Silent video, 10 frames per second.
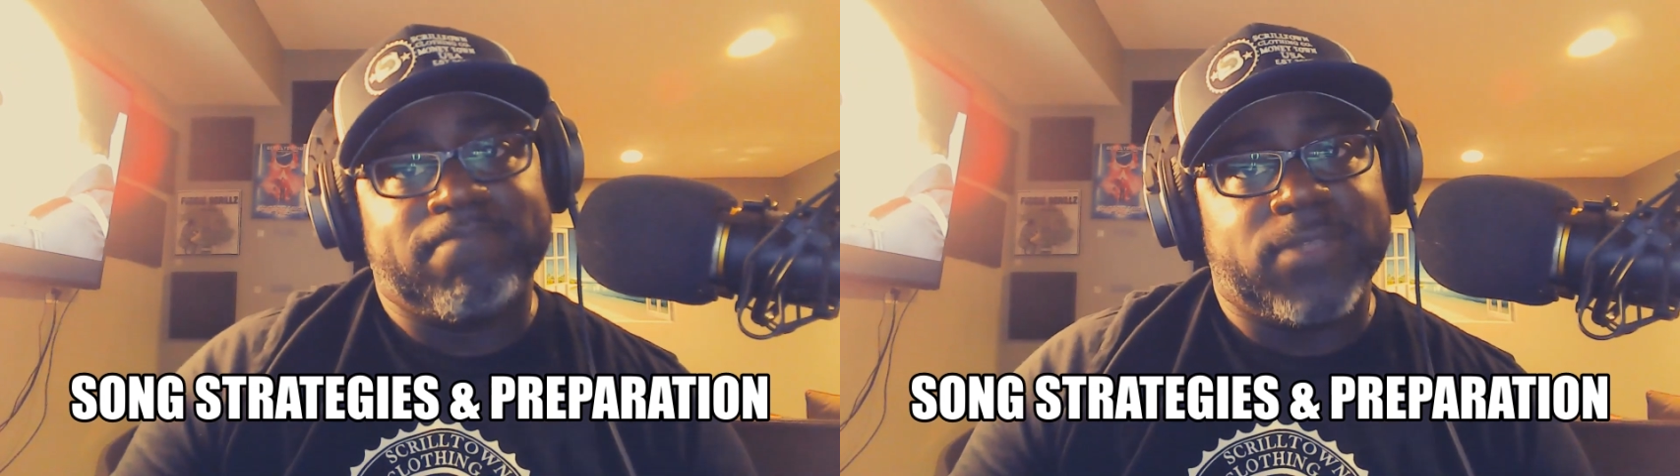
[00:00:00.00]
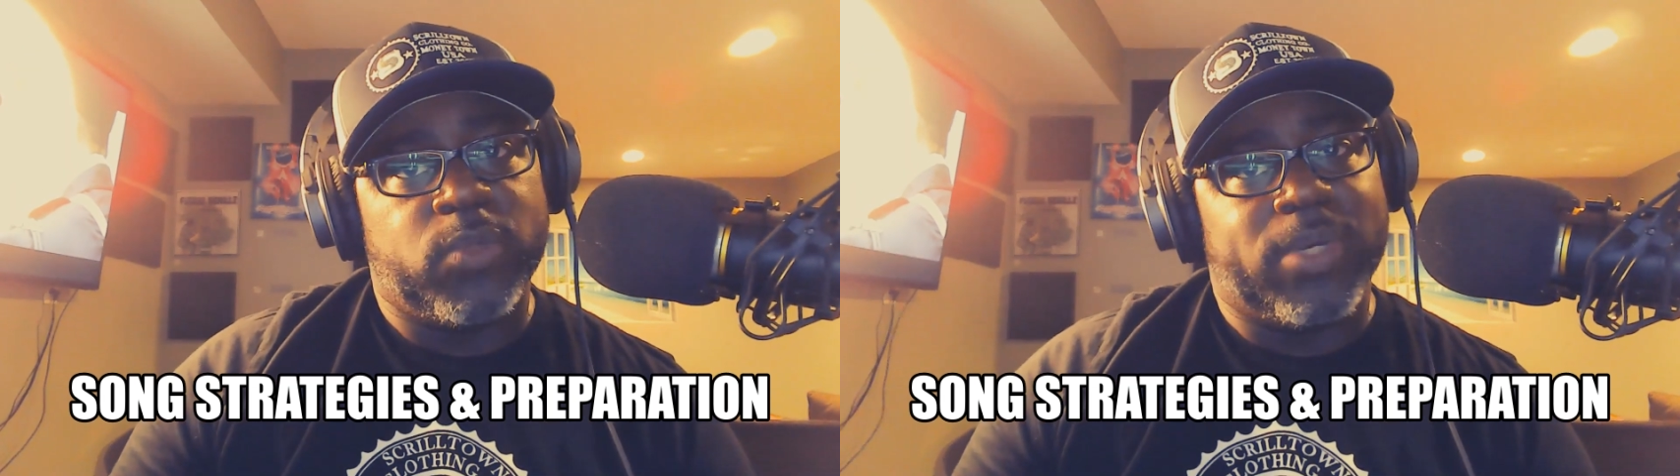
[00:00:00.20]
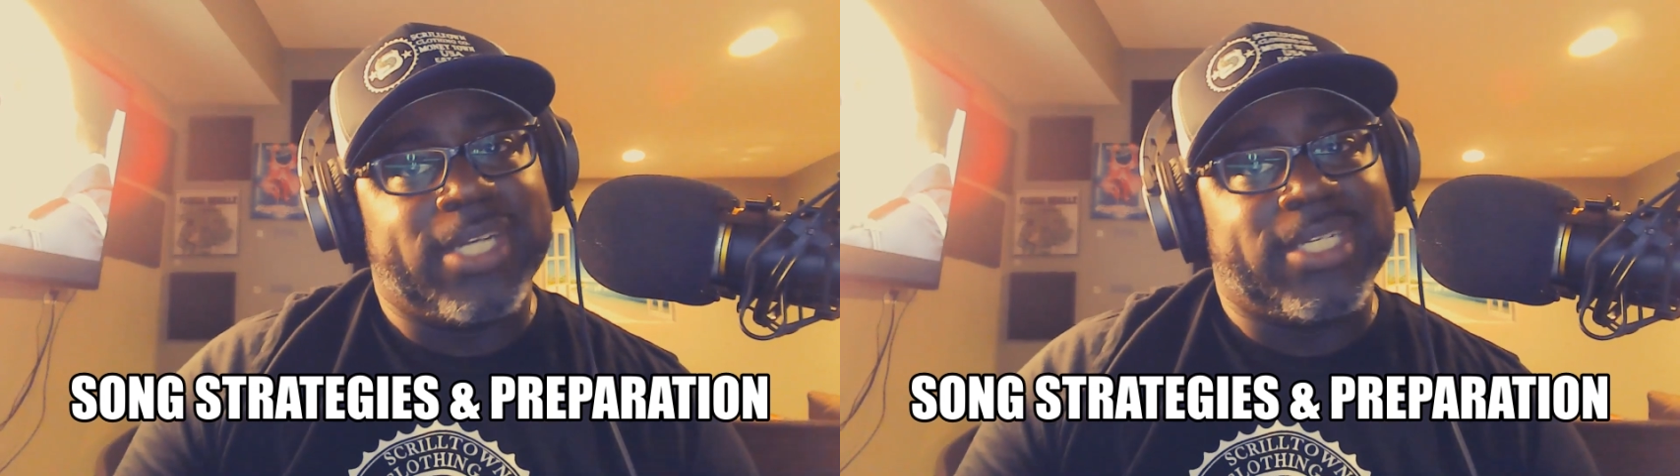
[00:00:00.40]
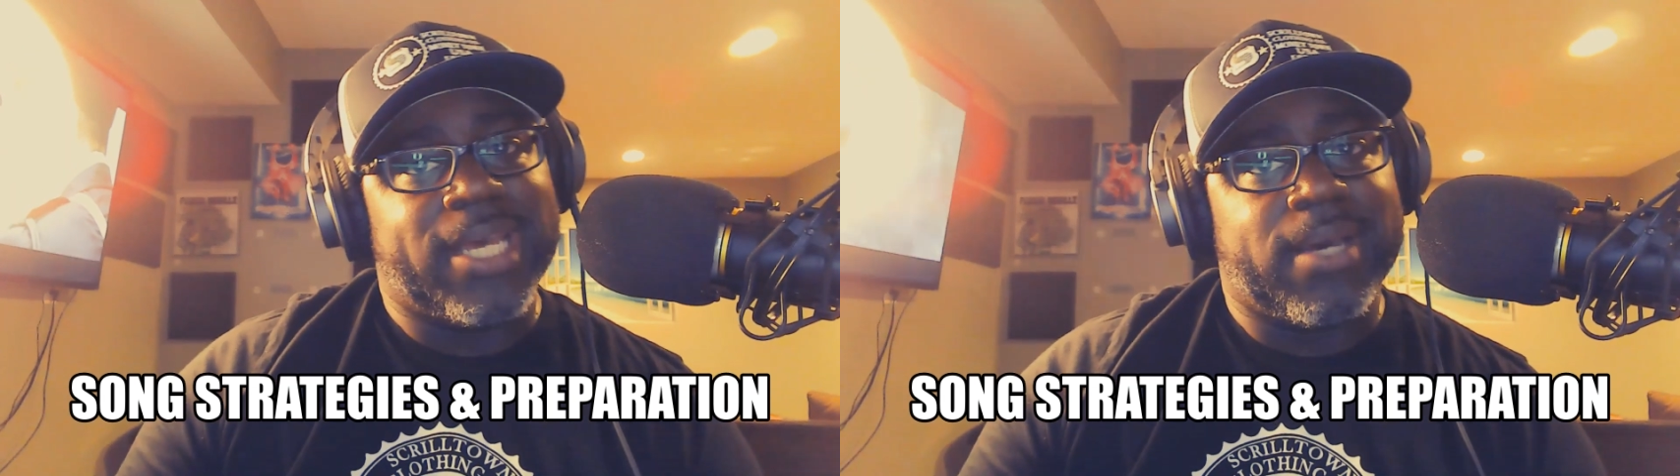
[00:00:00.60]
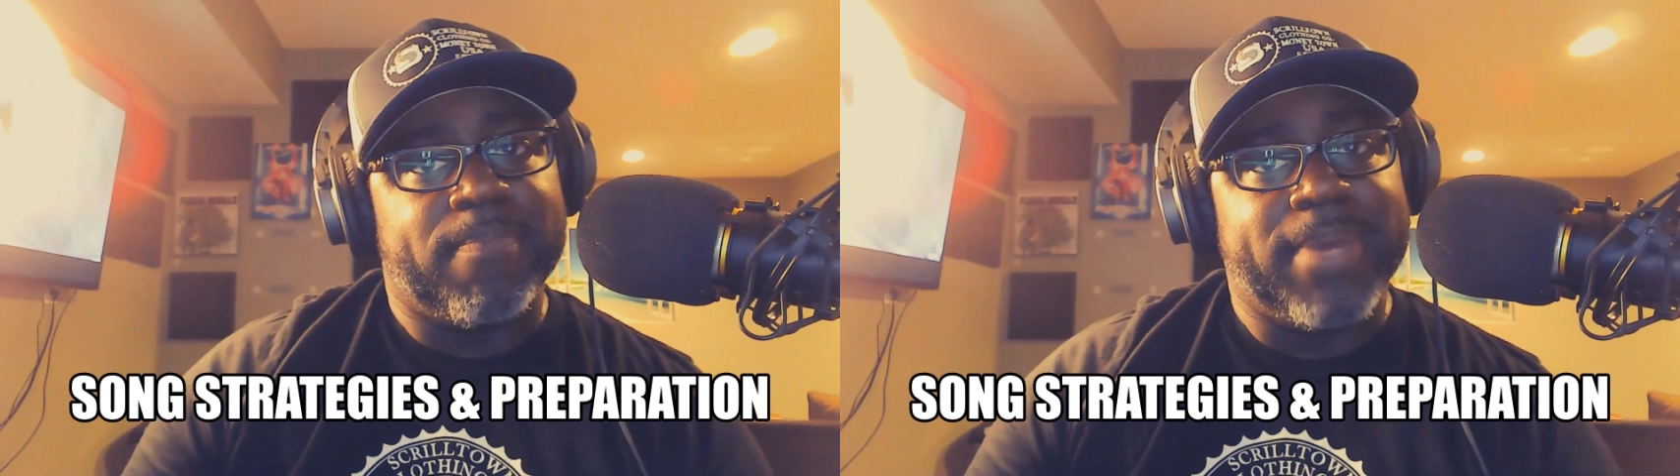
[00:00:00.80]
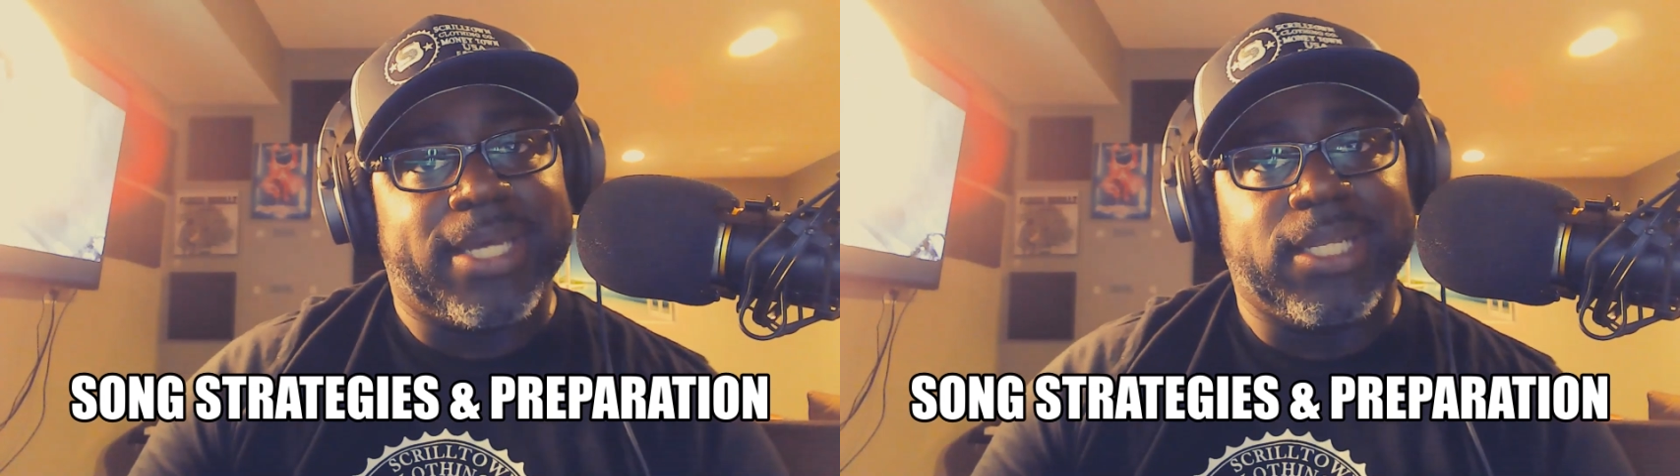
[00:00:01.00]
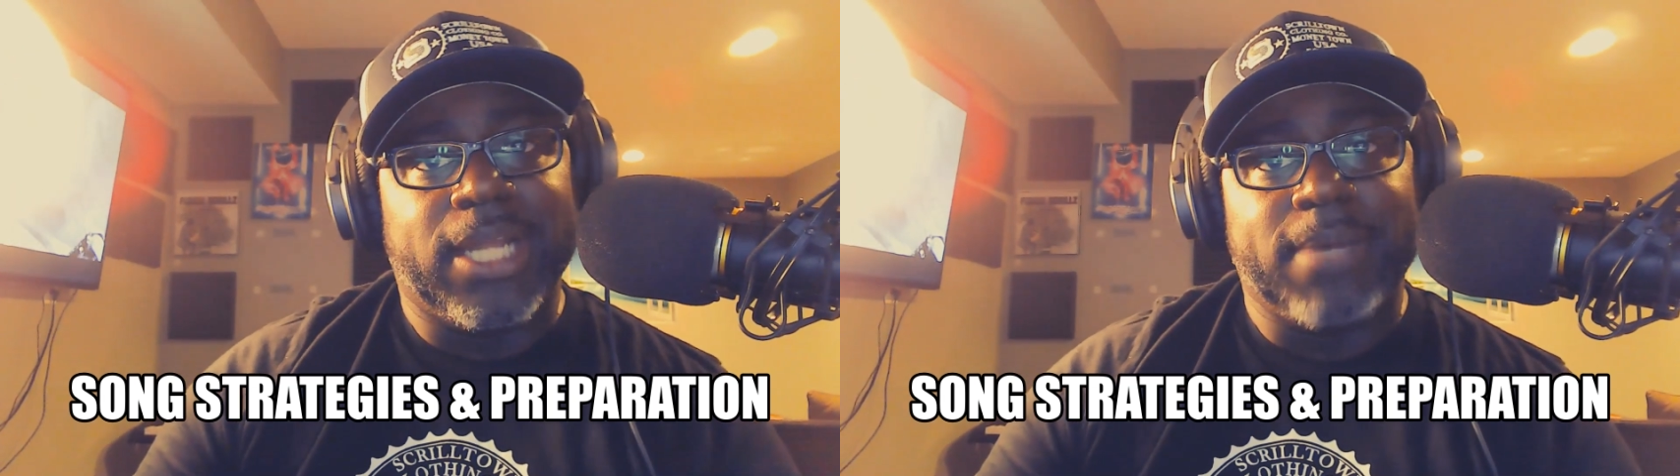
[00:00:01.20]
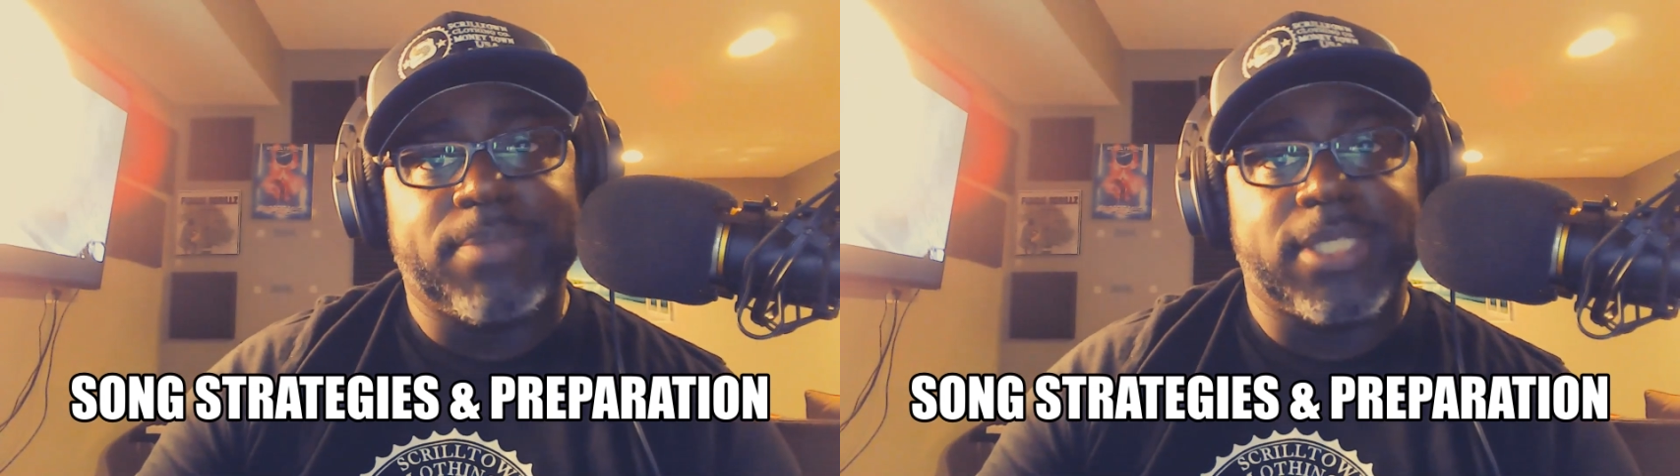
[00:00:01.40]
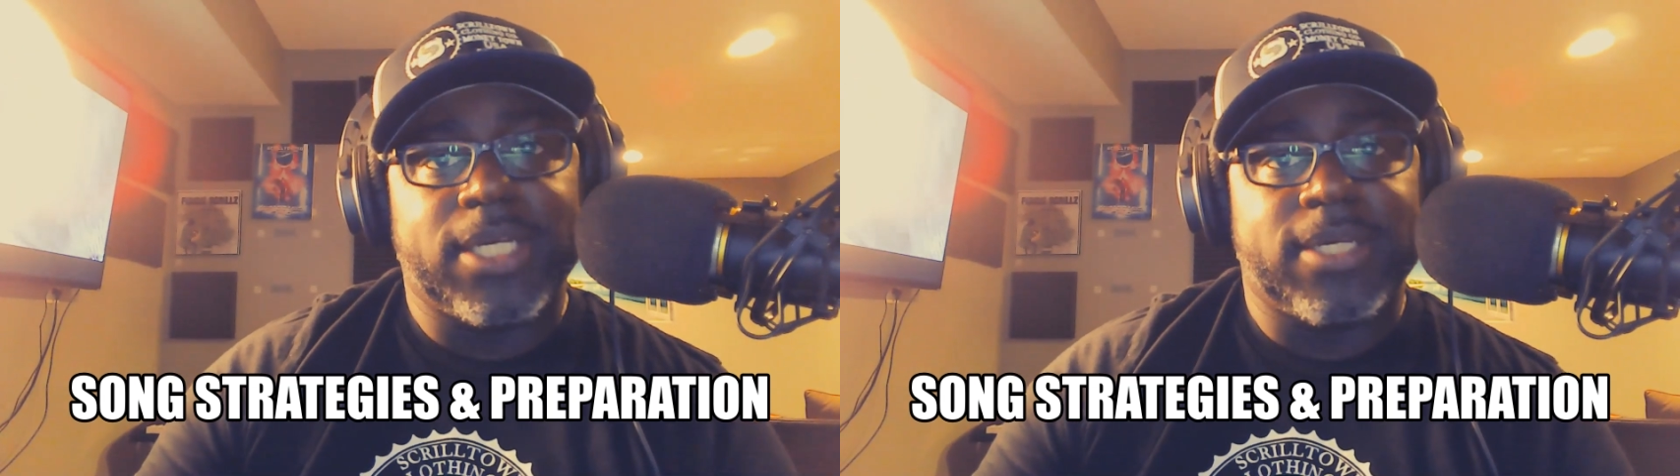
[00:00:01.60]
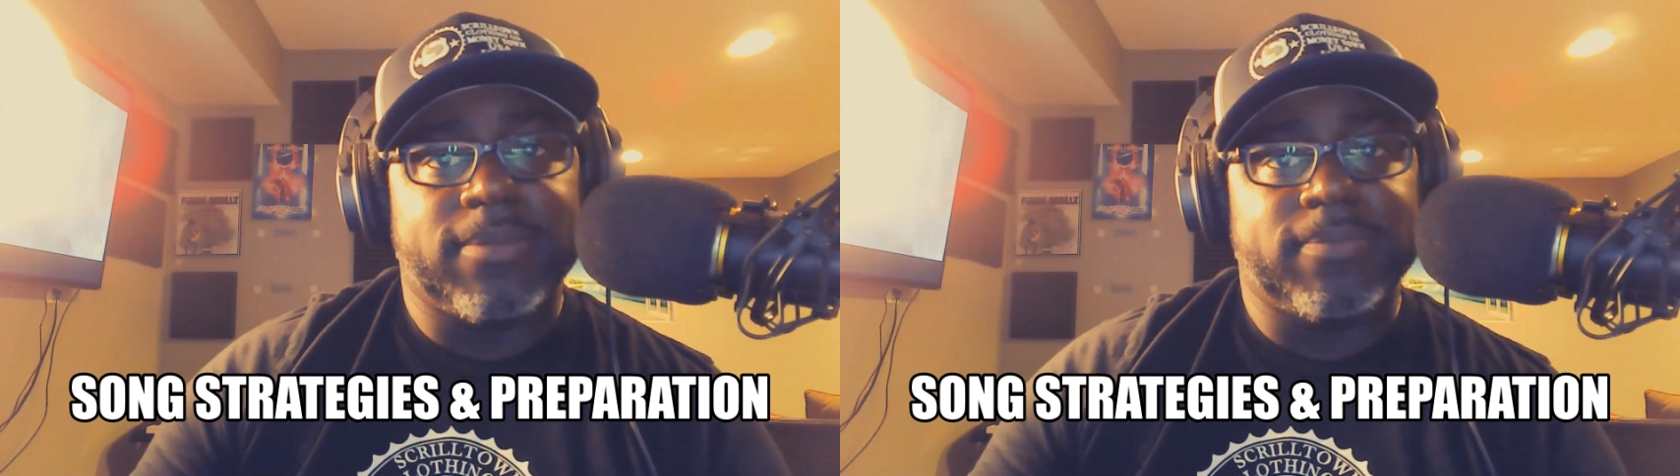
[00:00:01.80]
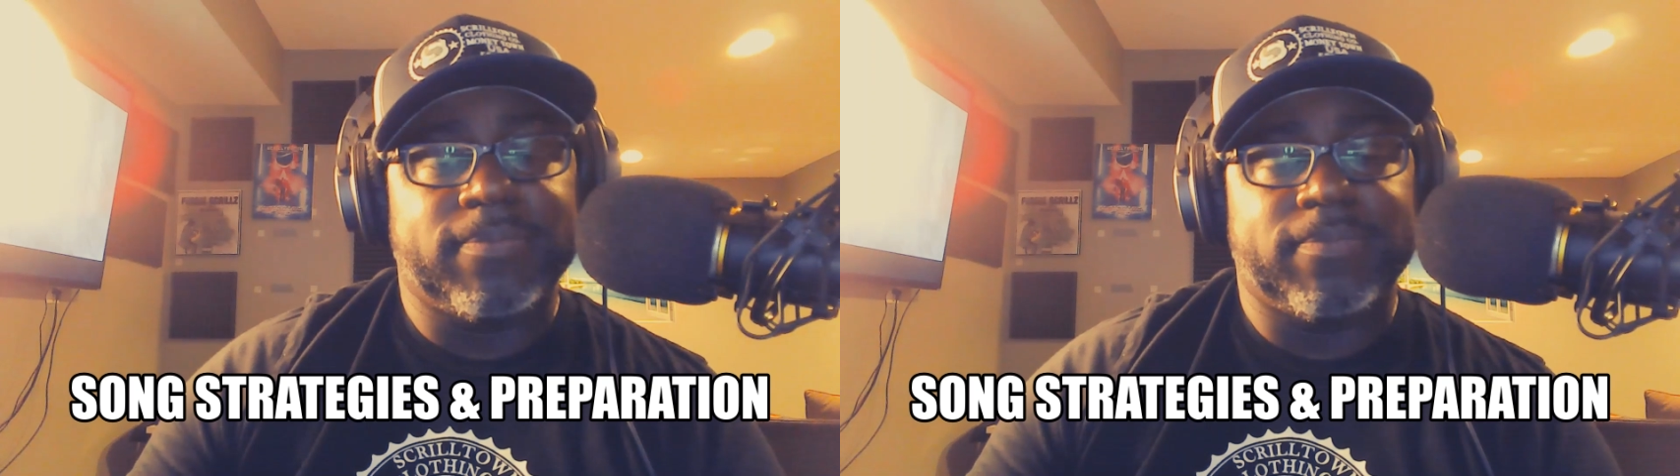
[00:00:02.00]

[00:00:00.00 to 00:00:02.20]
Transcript: You want to take a big lump sum?